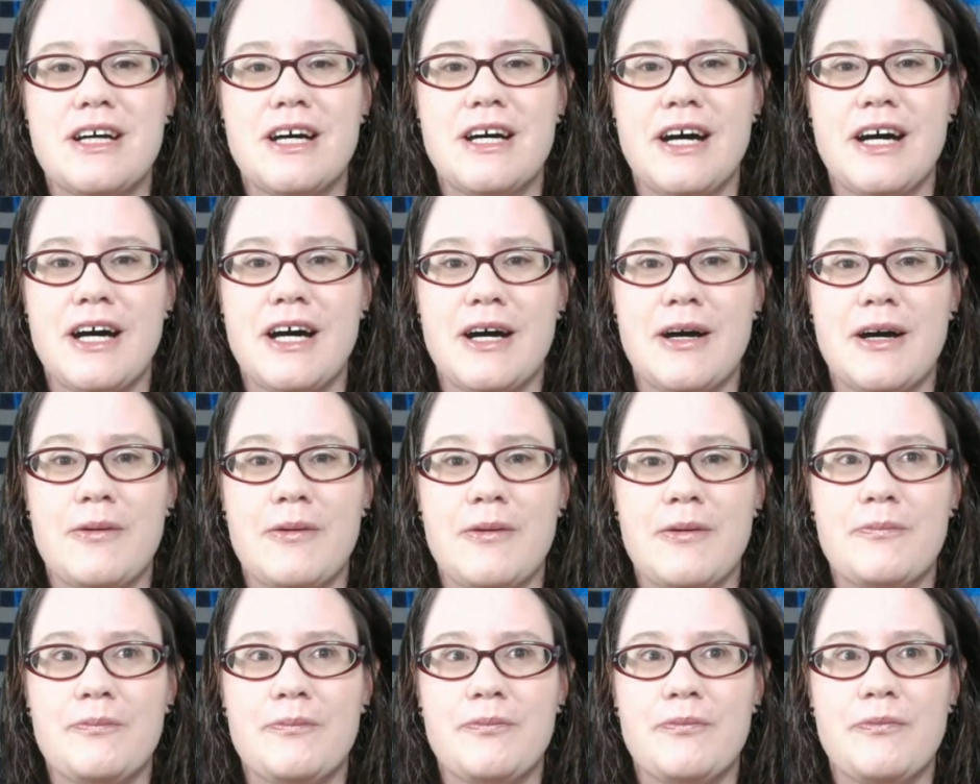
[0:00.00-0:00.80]

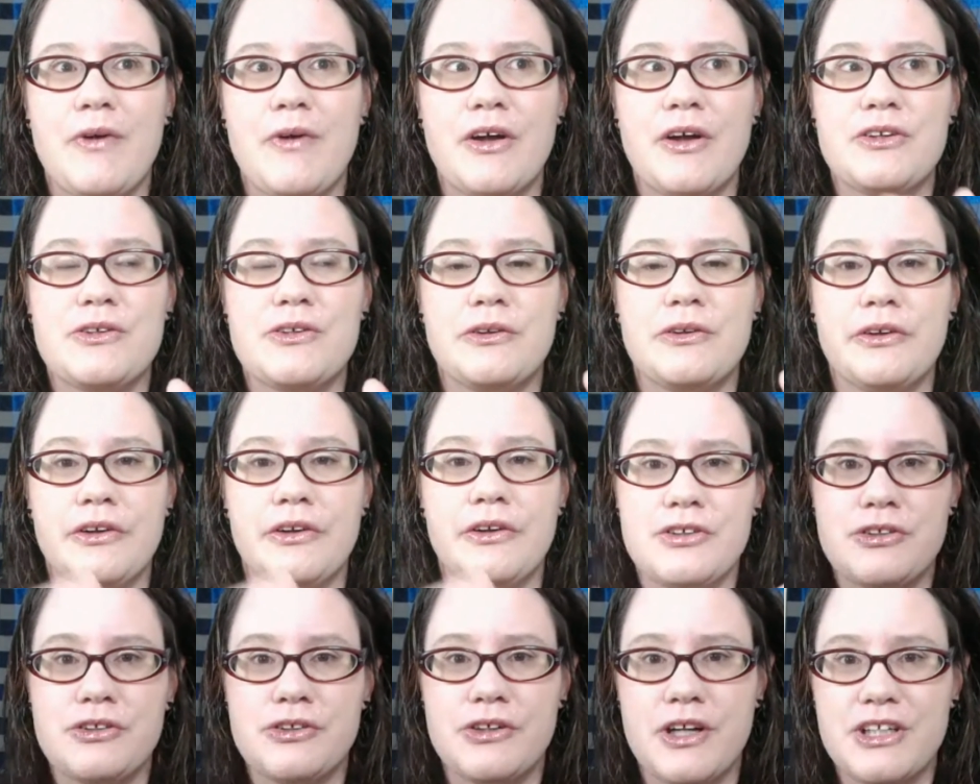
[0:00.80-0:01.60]
I'll do a little
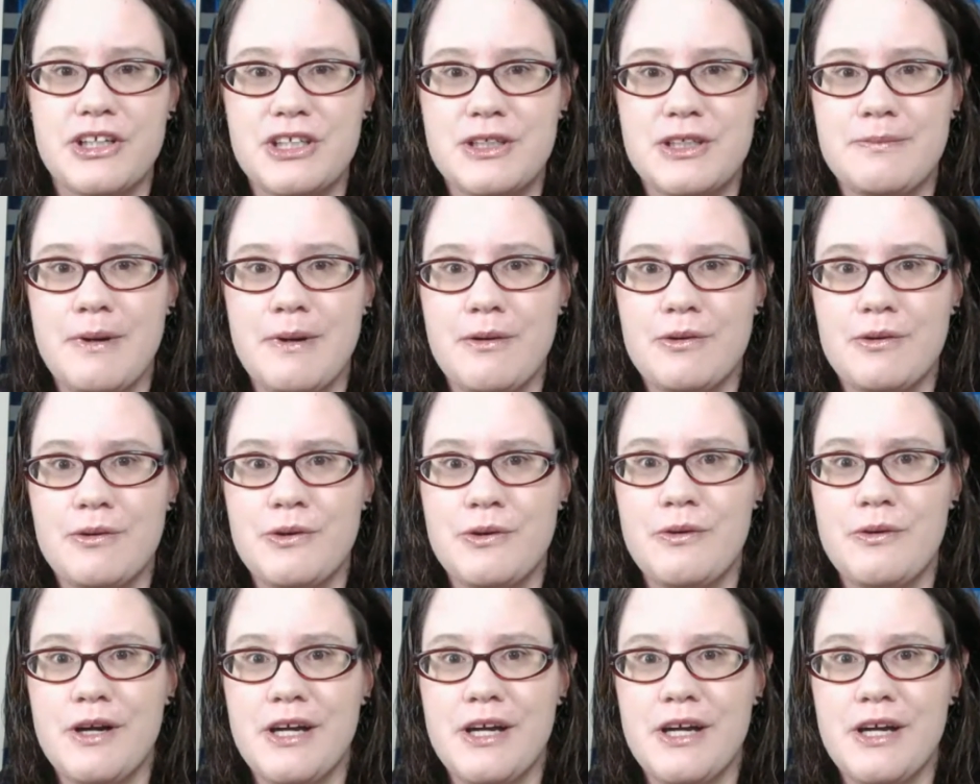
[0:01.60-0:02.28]
introduction about who